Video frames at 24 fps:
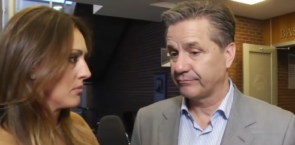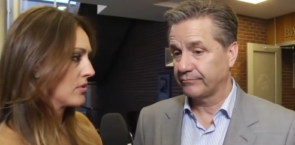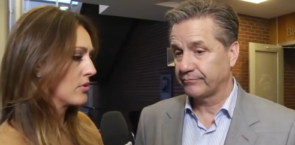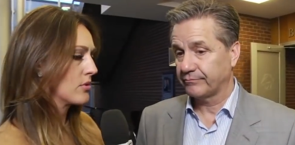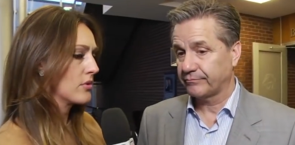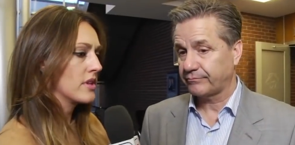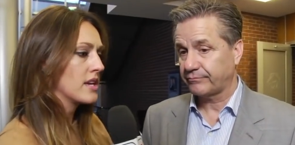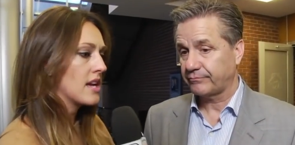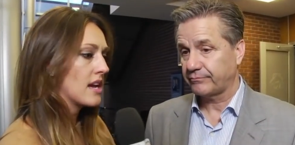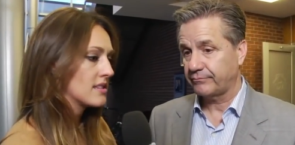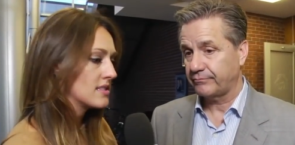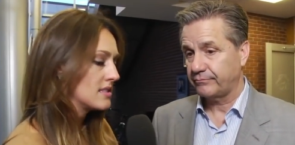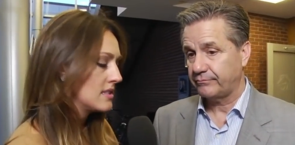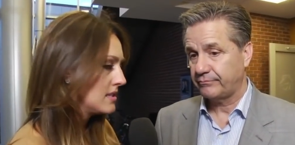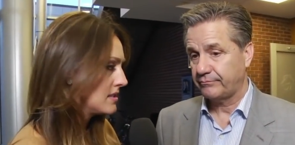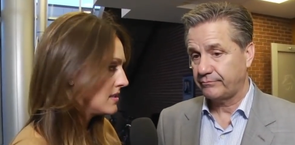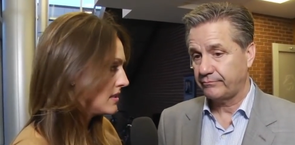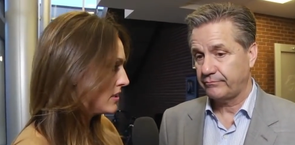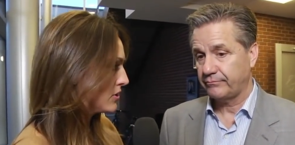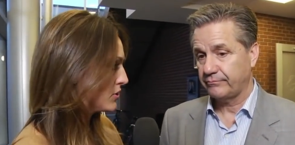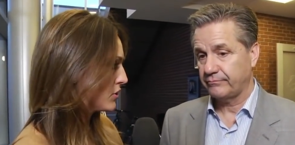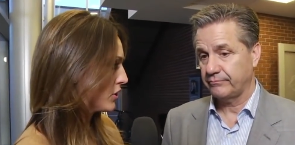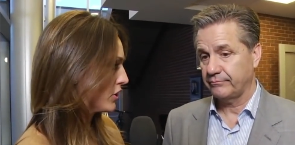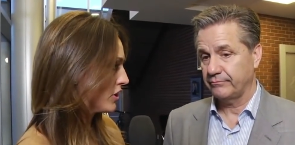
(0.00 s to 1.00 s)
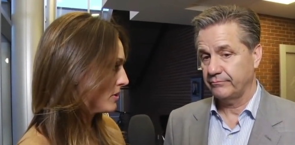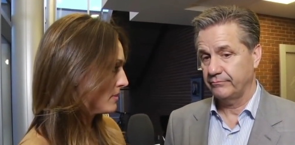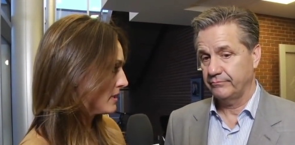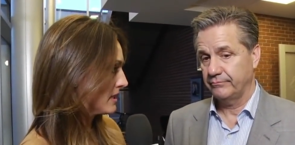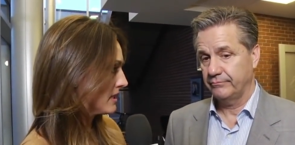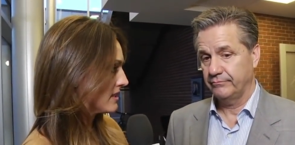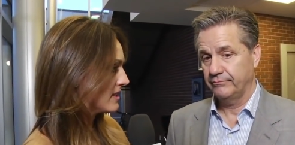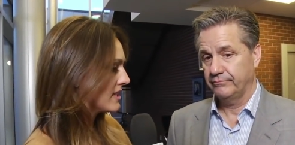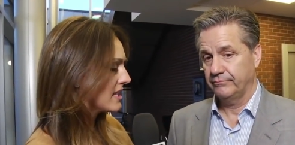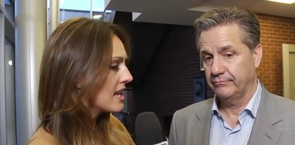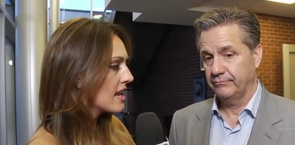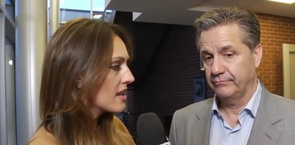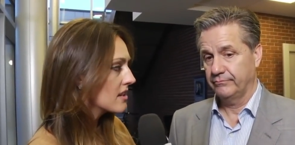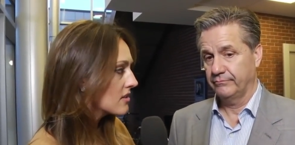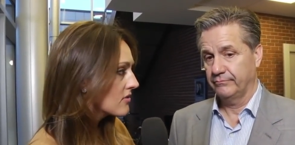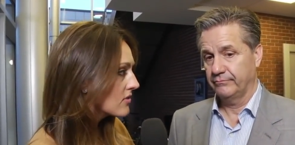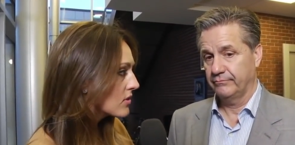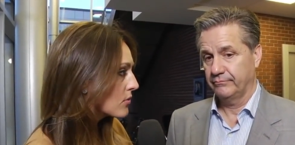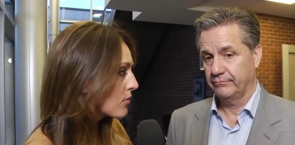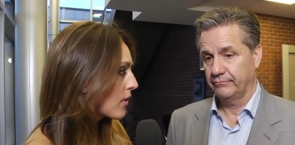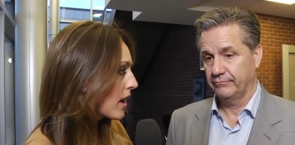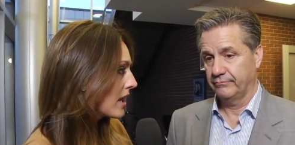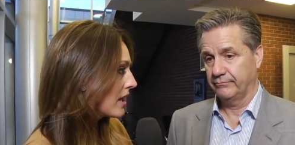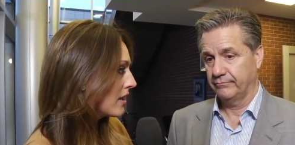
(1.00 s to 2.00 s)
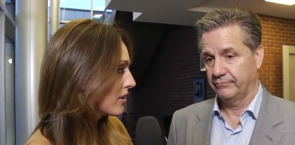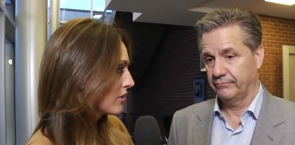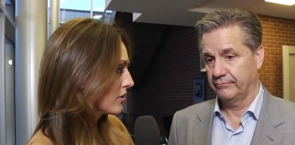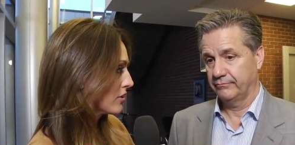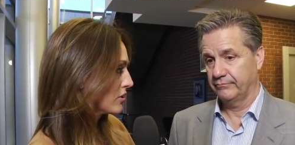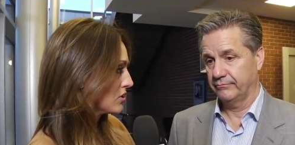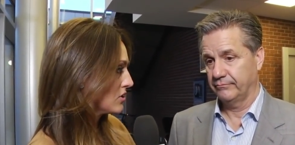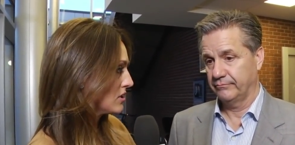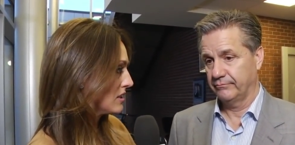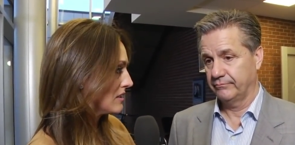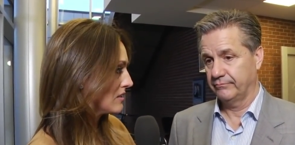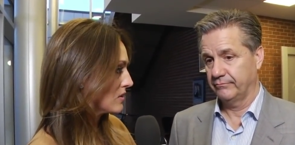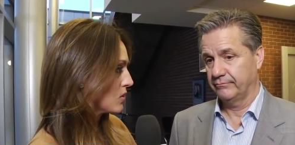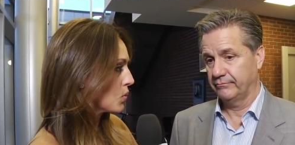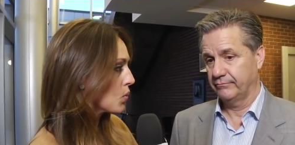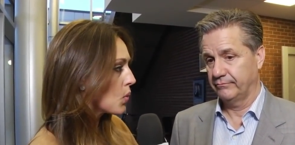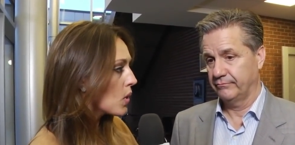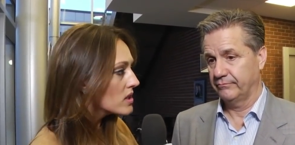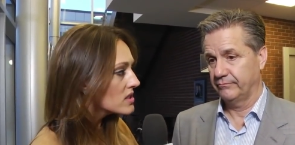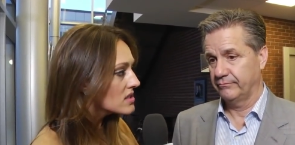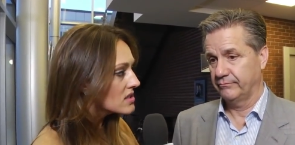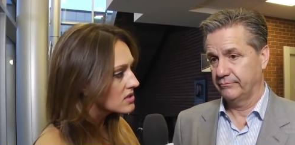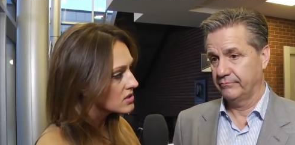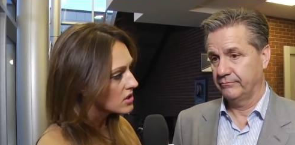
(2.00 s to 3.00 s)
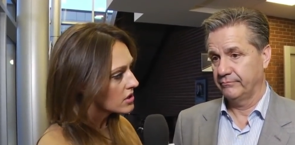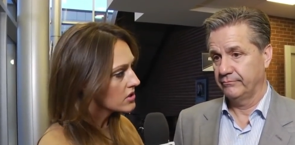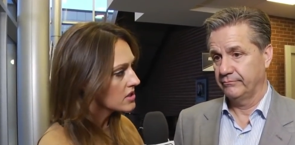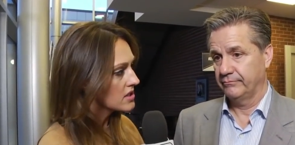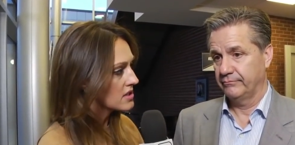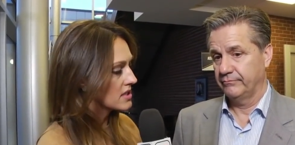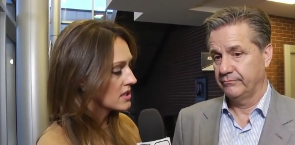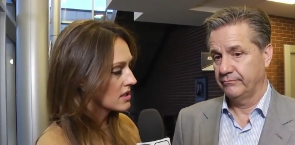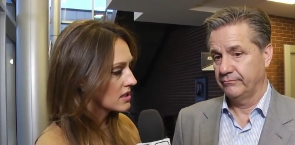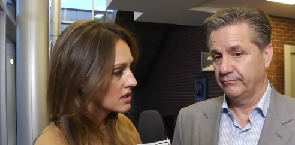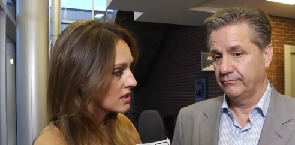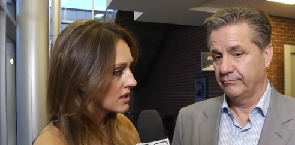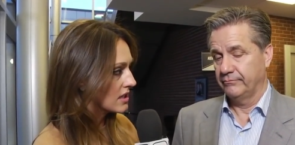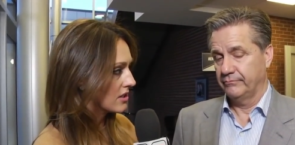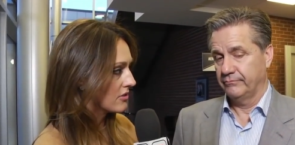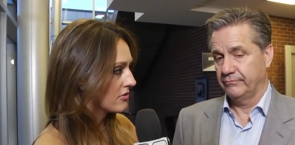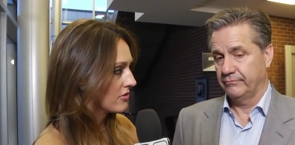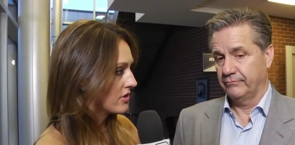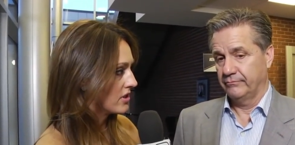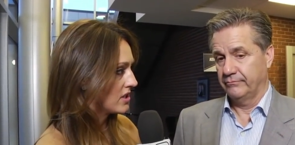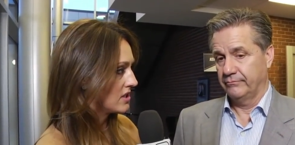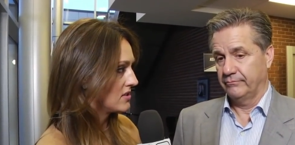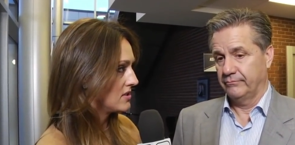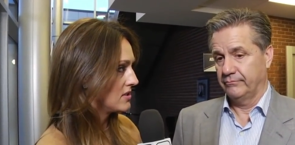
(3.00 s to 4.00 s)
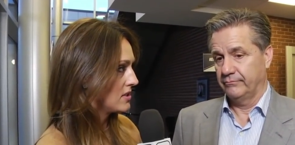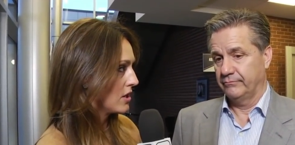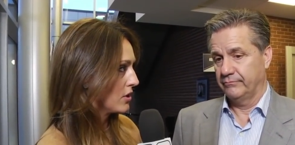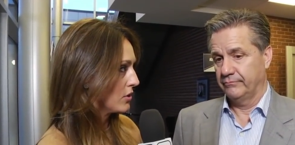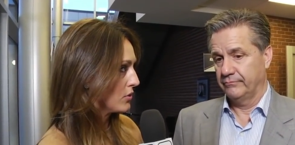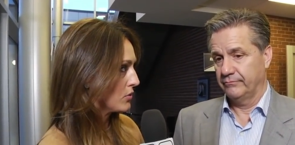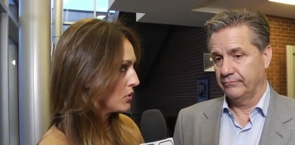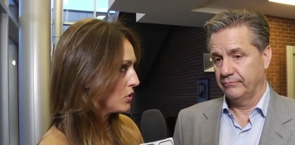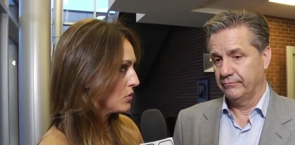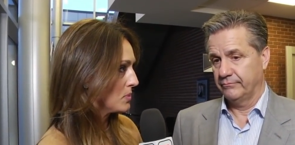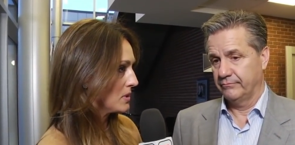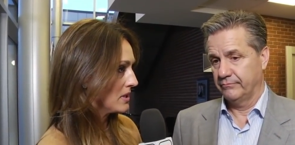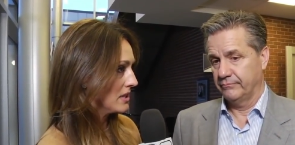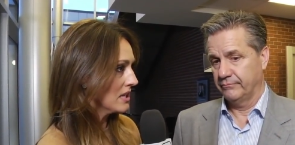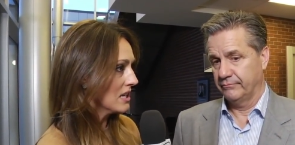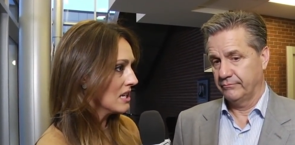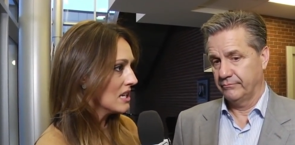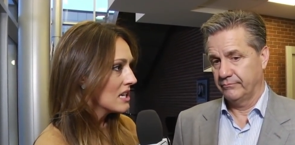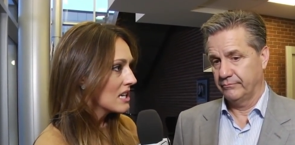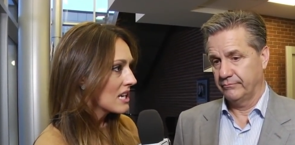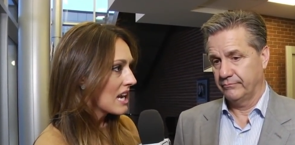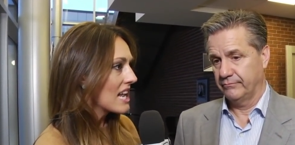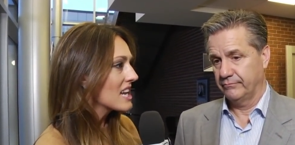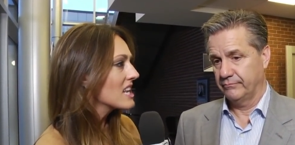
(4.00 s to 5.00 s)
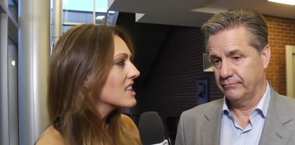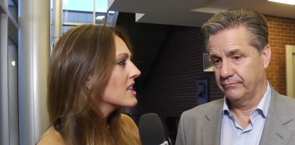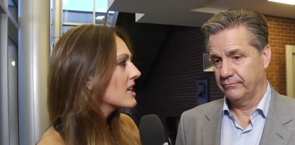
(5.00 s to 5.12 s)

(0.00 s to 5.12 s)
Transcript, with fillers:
Speaker 1: through the SEC tournament, the end of the regular season? What started to click for this young group and kind of